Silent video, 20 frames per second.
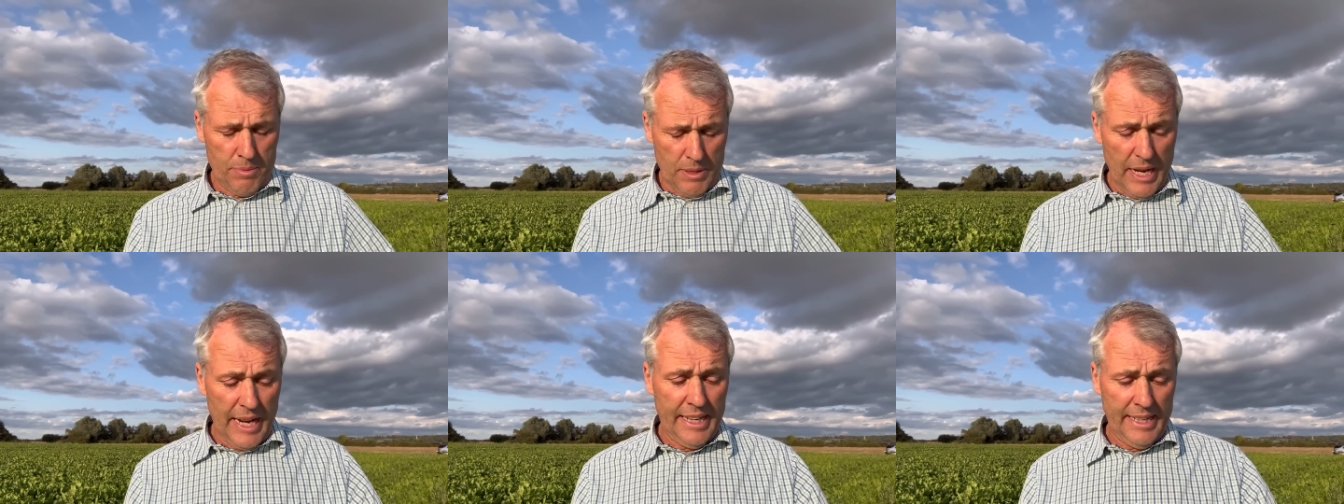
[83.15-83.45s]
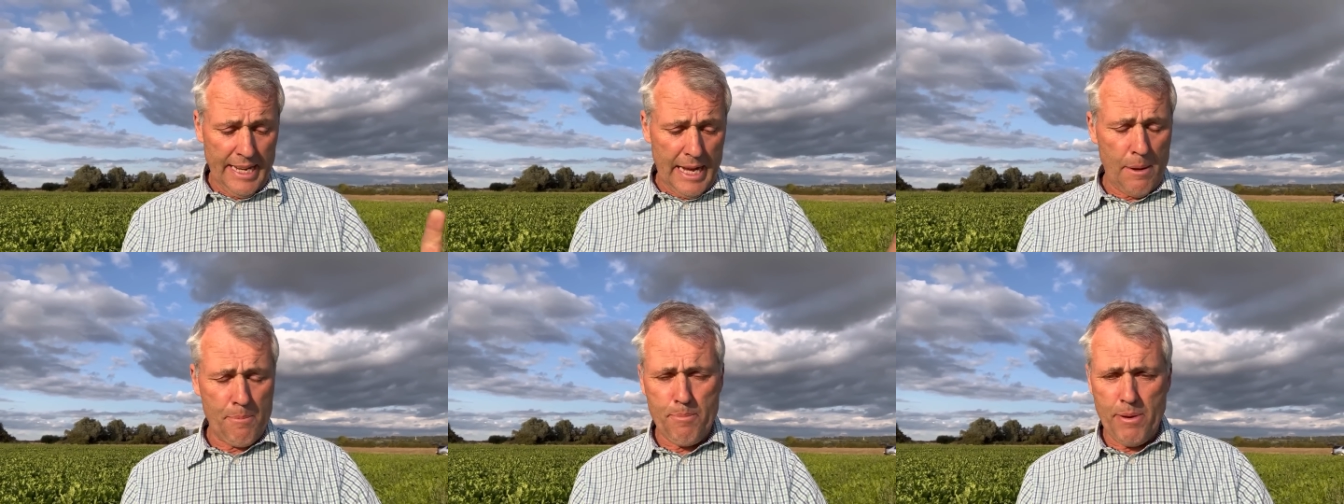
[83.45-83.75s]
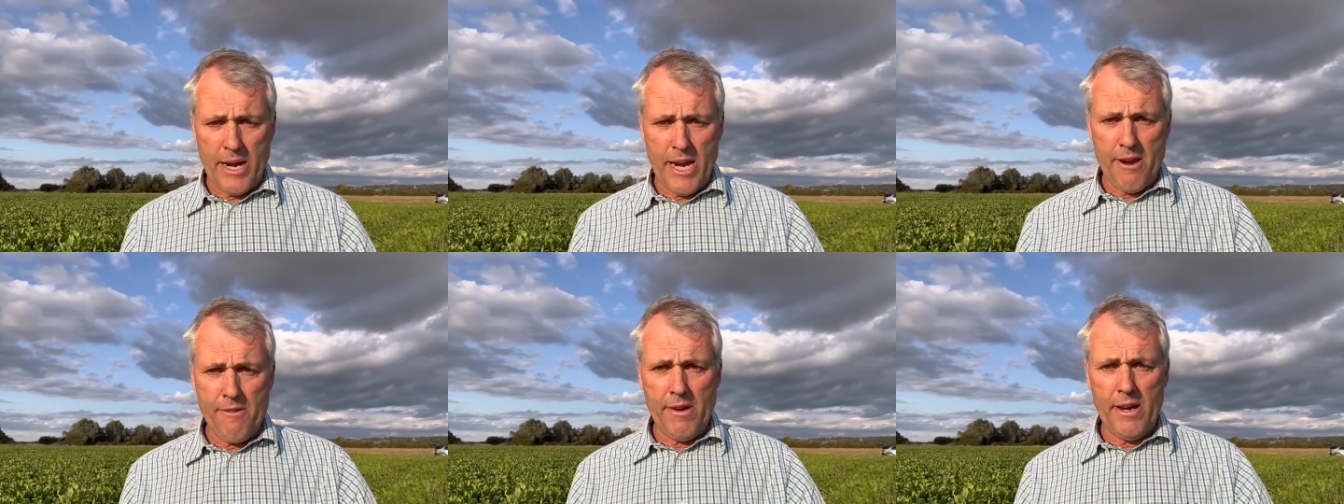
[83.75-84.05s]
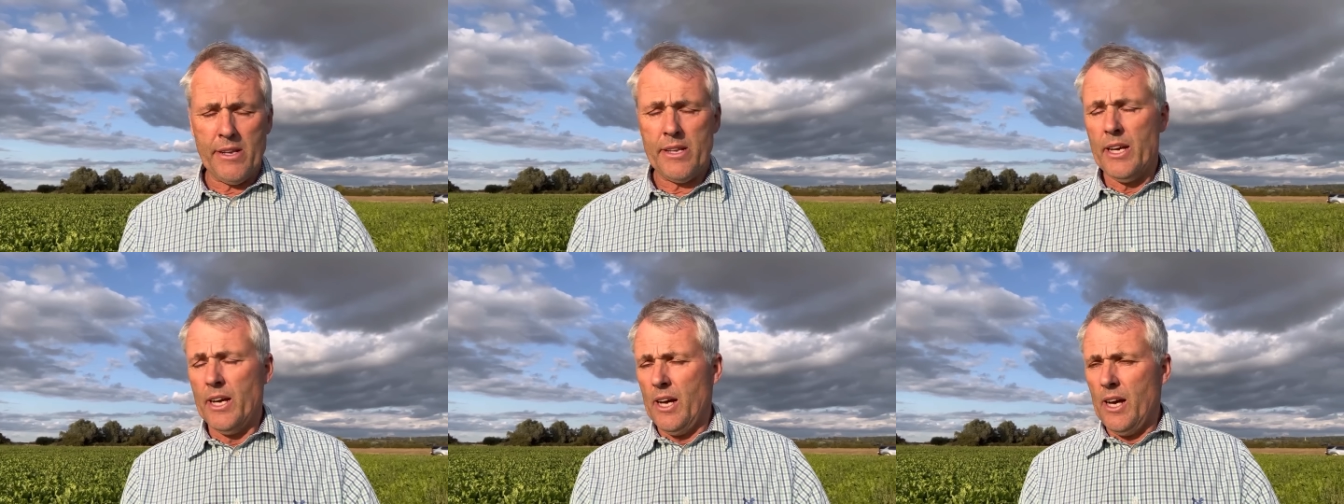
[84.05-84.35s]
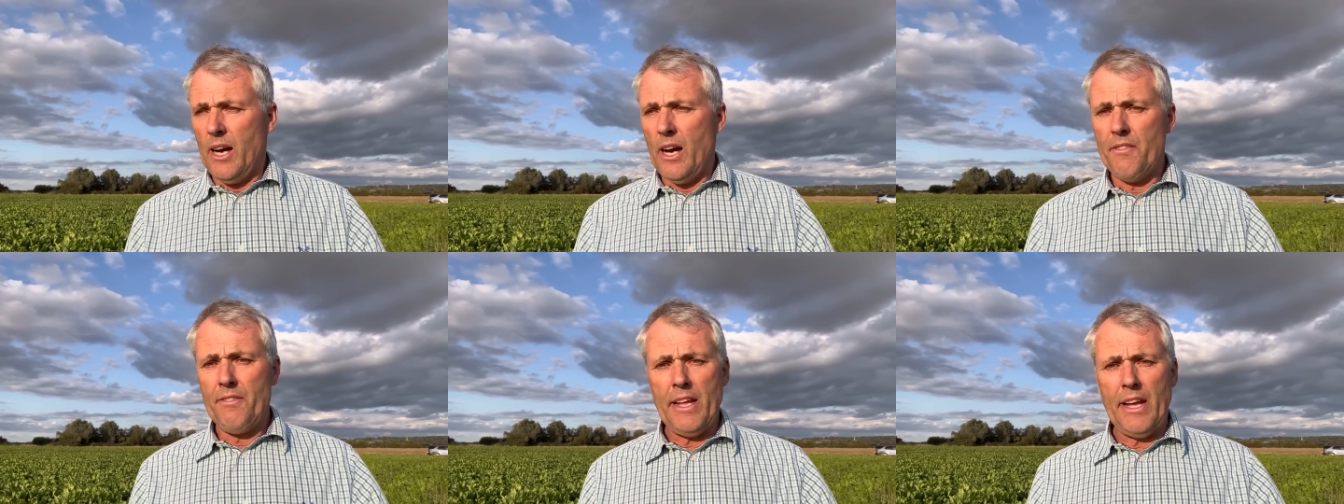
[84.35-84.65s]
in that period
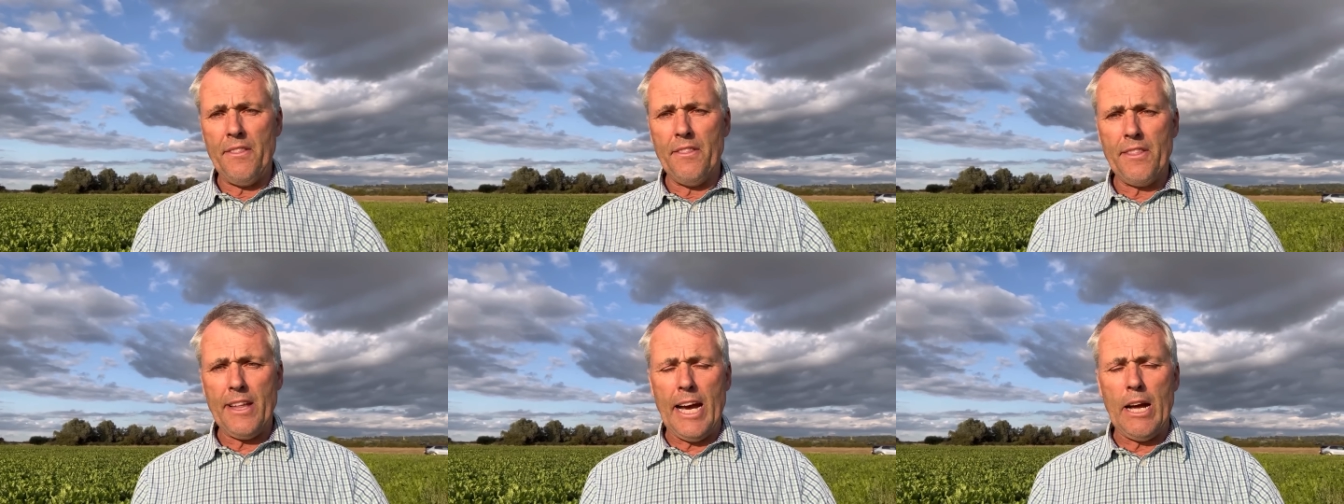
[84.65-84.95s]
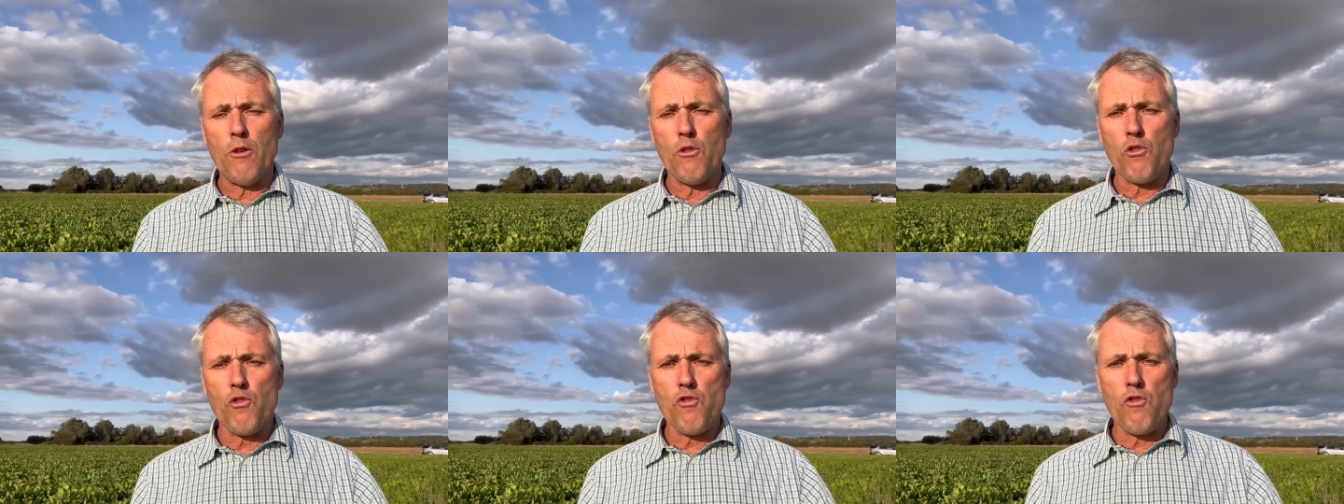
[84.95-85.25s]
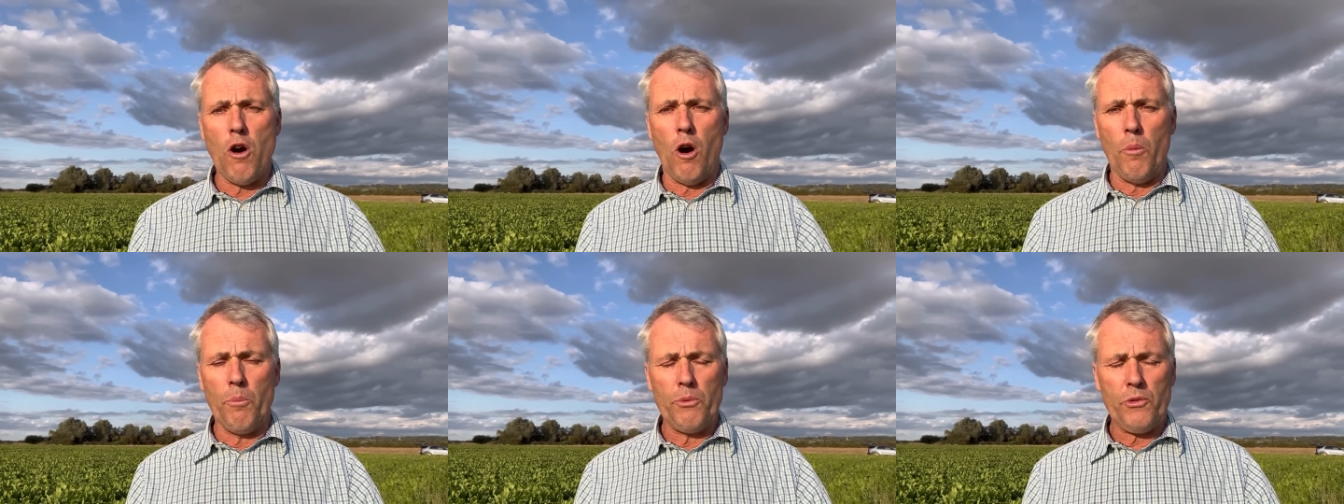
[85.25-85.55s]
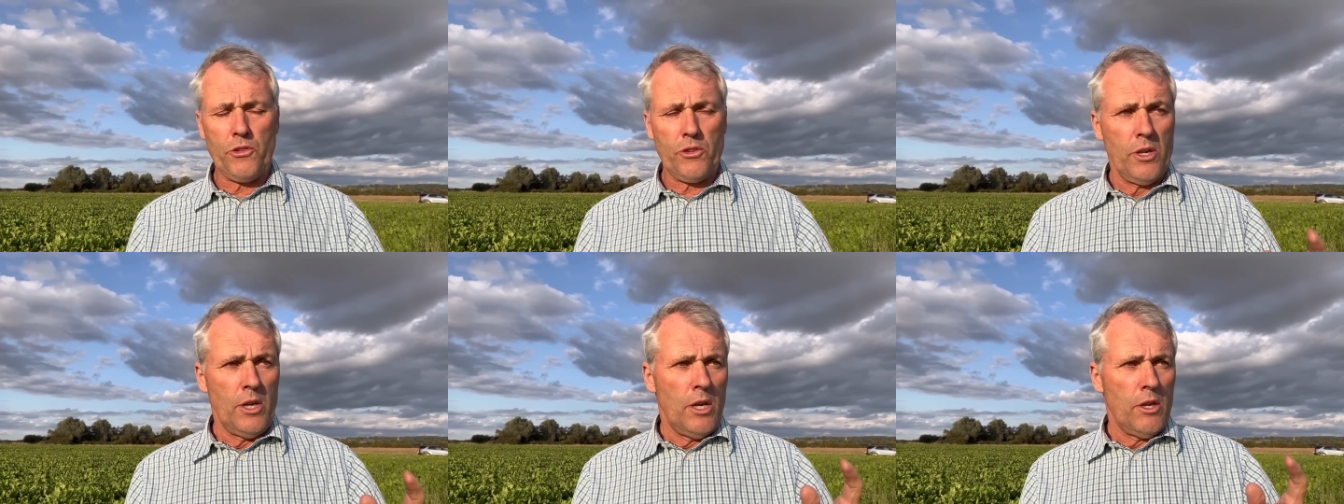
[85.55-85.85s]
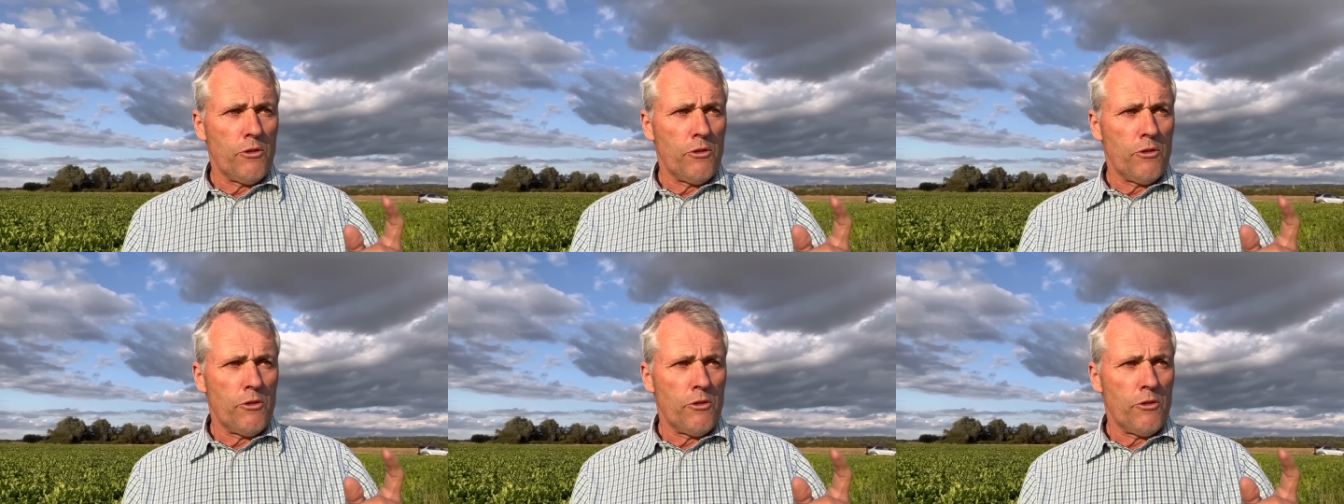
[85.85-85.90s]
and then that drops